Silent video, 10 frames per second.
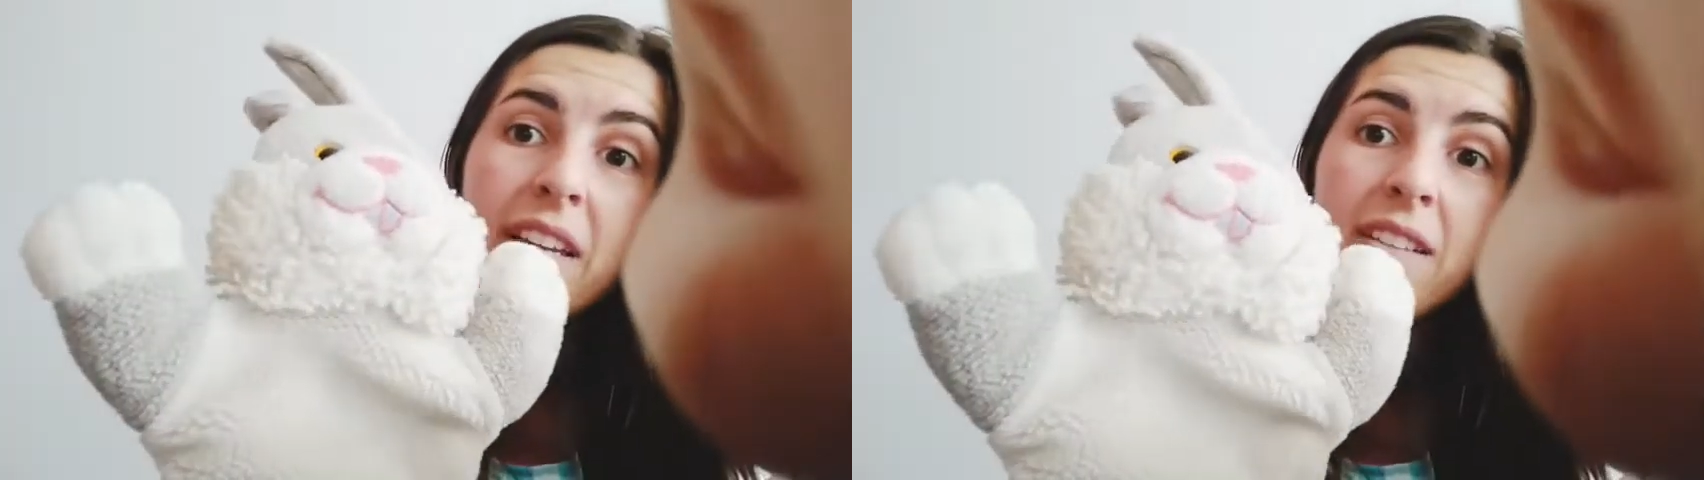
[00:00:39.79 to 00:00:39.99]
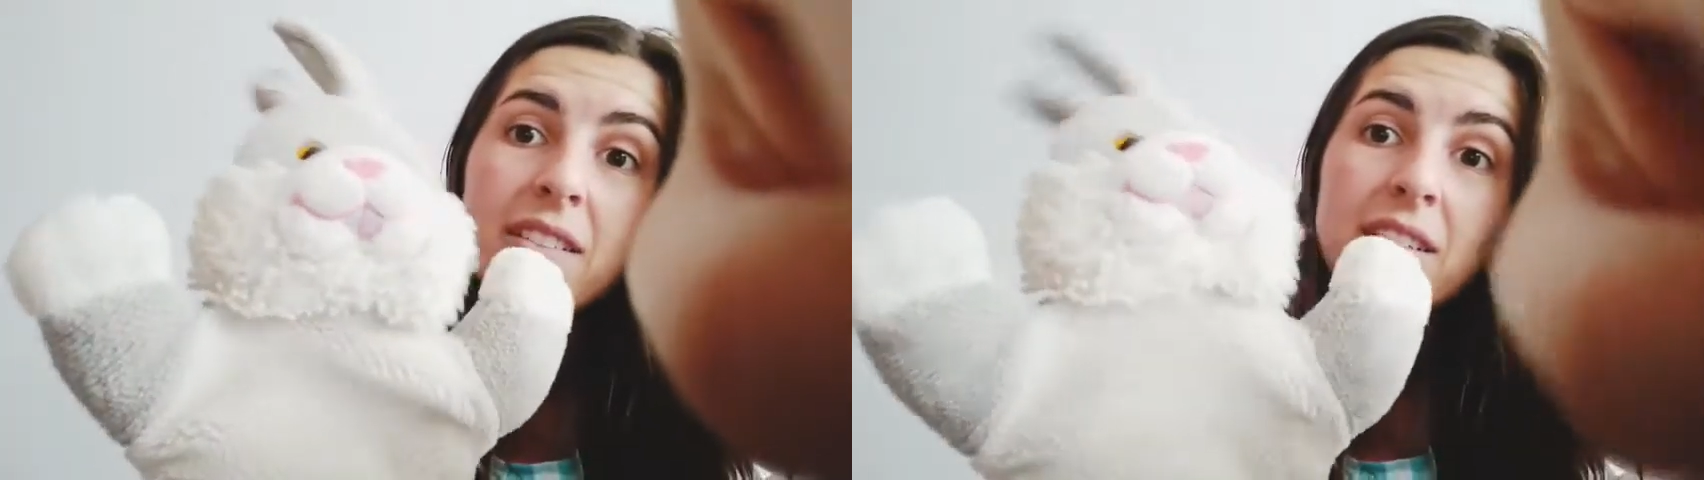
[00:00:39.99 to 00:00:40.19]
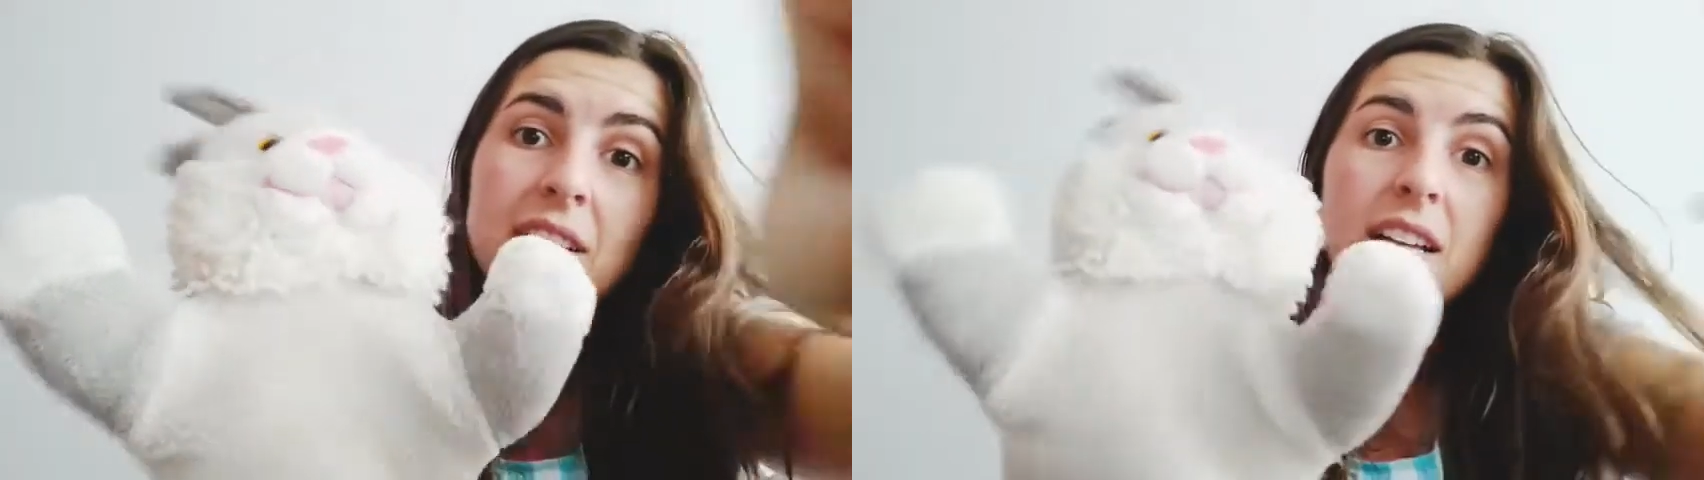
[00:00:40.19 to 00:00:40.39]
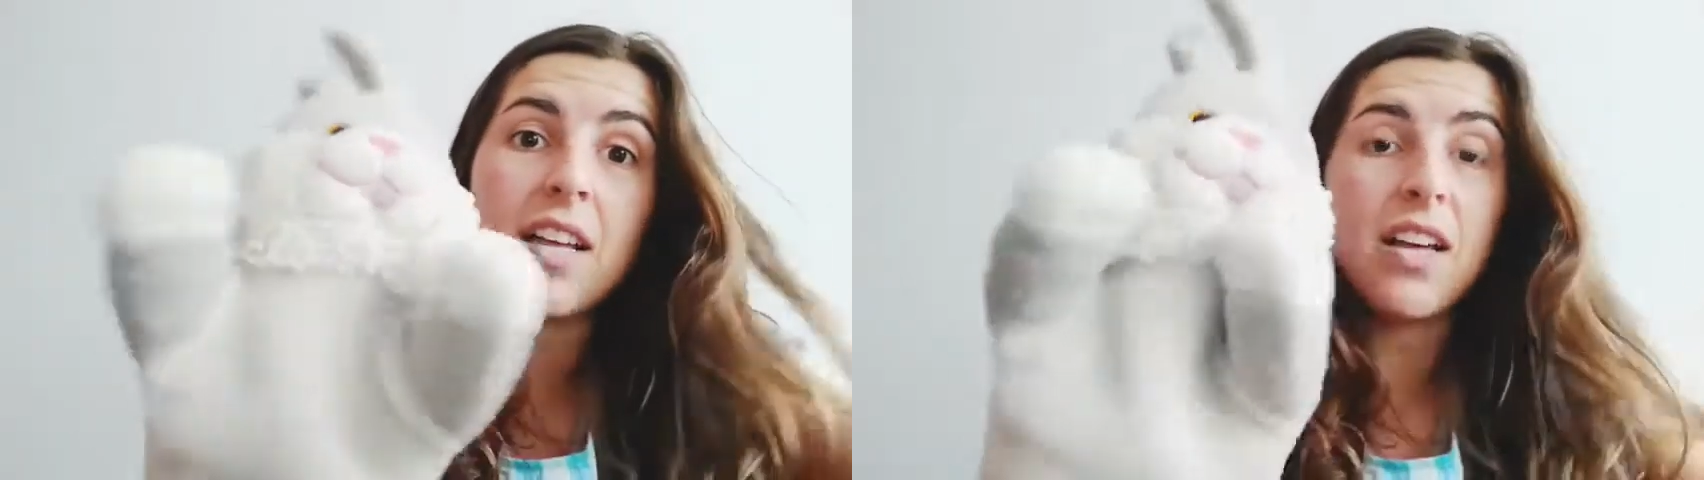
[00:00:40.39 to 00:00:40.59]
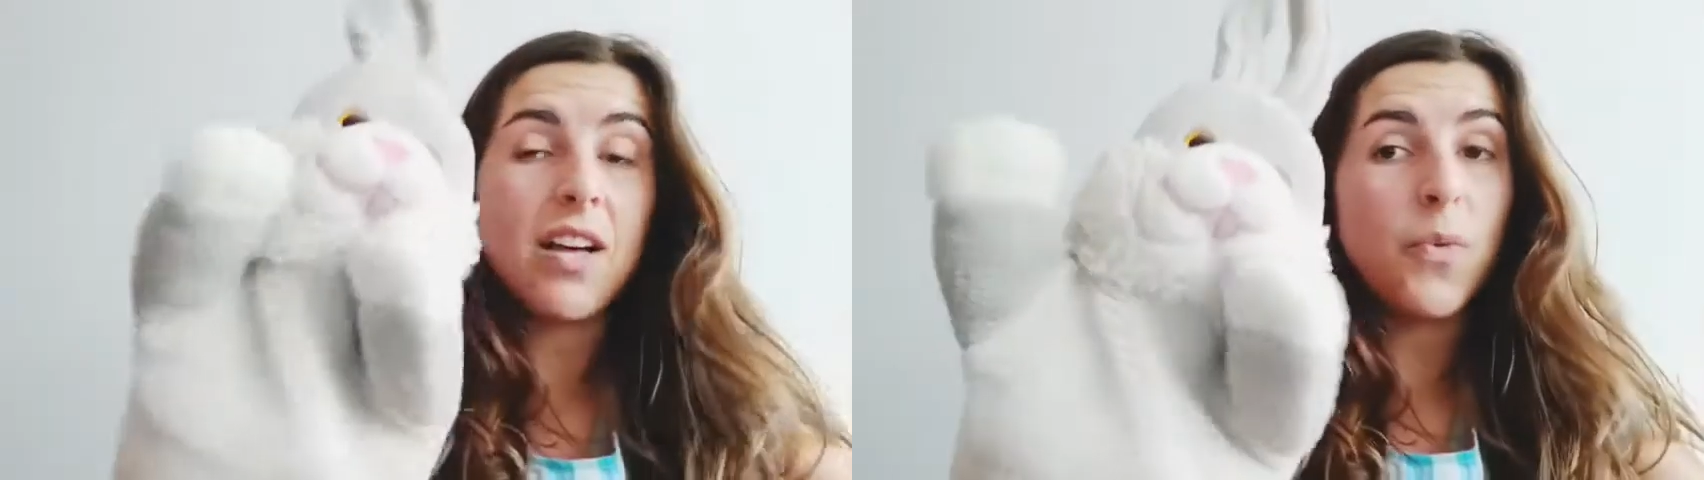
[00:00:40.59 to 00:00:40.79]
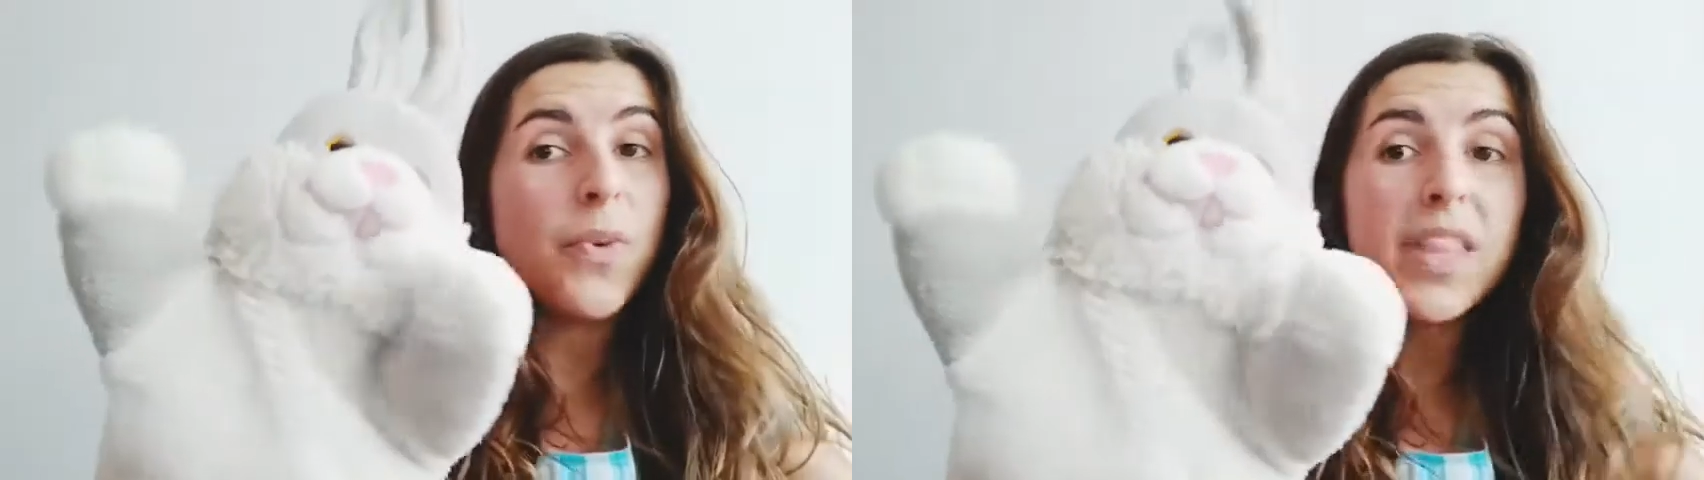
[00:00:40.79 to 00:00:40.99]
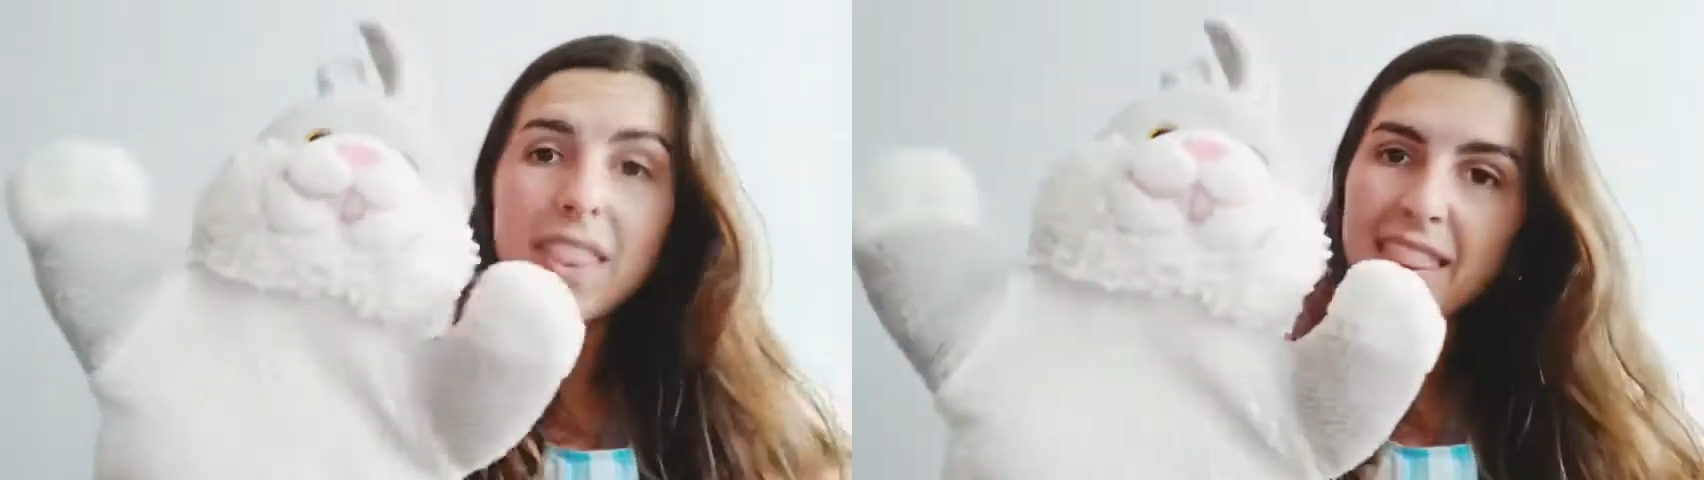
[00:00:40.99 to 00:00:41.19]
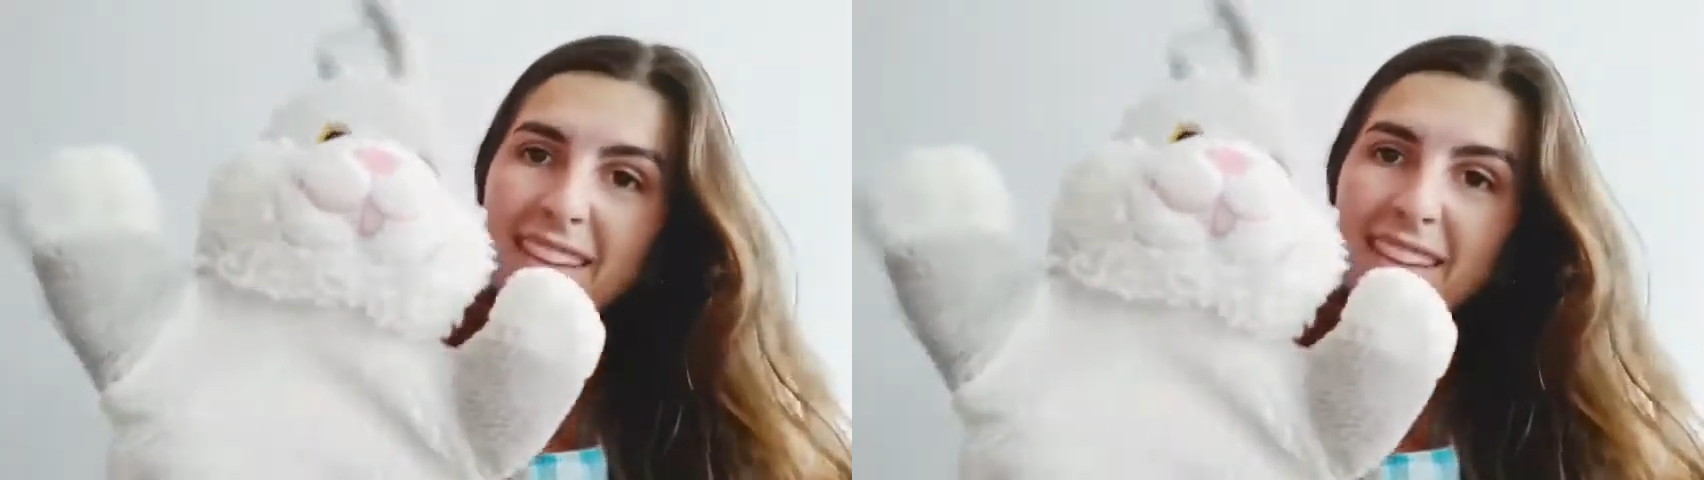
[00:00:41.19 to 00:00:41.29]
it uh, with